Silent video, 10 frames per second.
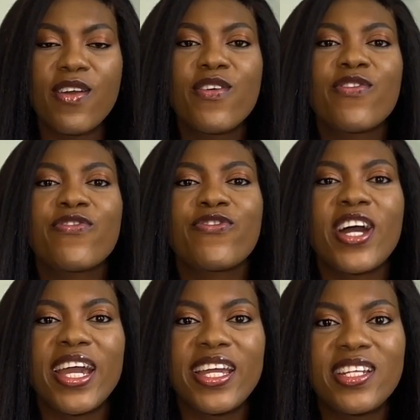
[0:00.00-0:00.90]

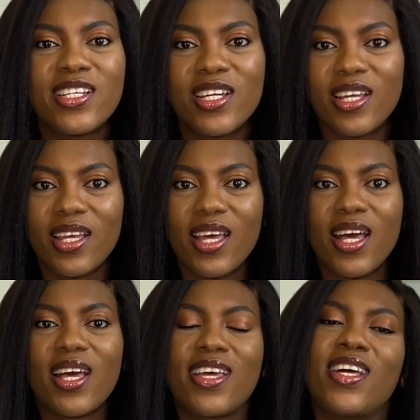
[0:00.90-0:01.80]
find
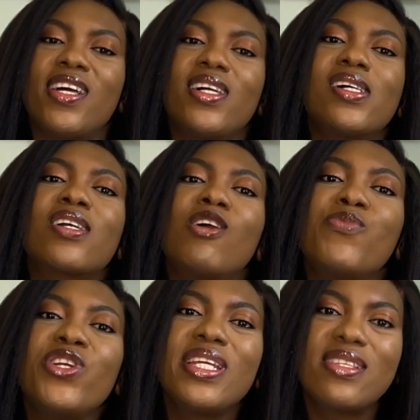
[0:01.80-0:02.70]
a
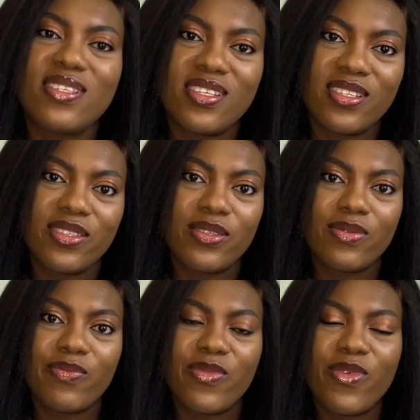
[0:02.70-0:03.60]
community,
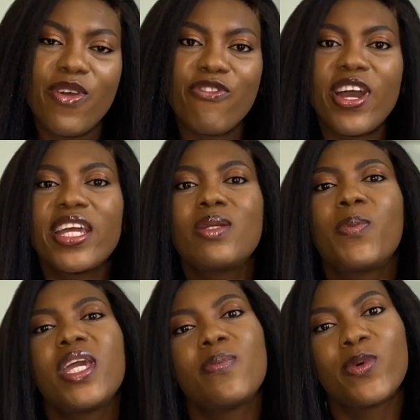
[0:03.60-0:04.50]
find
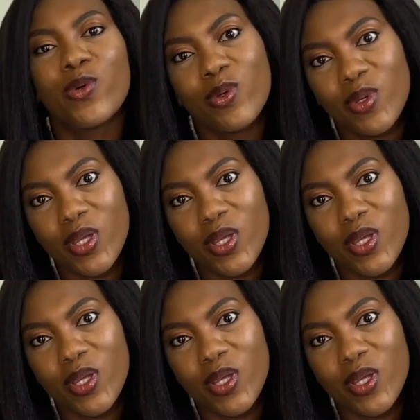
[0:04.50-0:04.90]
people